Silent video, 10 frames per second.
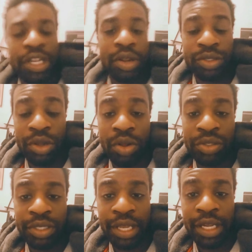channel is called
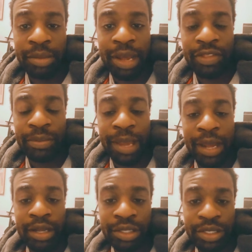Dating
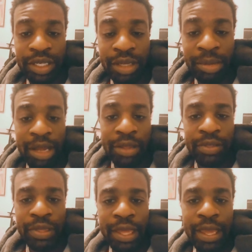Mathematics, Date
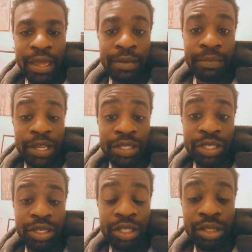Math, and
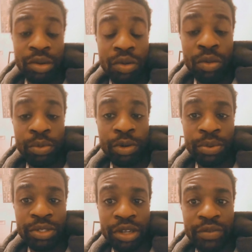basically the whole
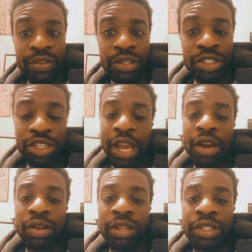purpose of this
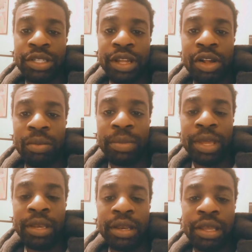channel is to help
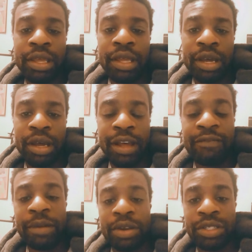men uh,
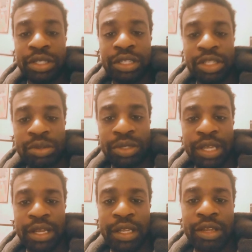have better success with
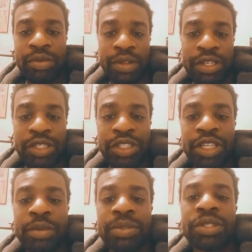dating and
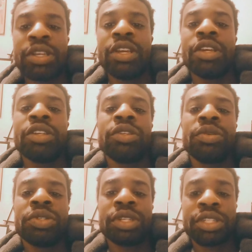relationships
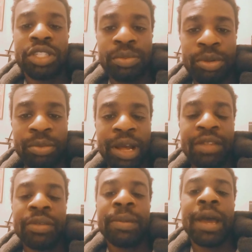using simple
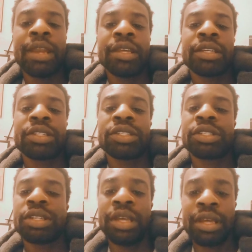mathematics,
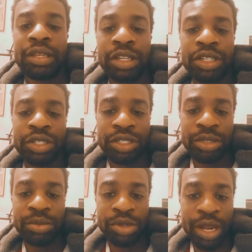addition,
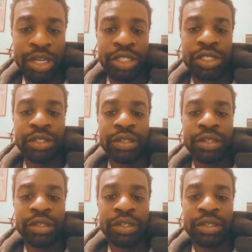subtraction,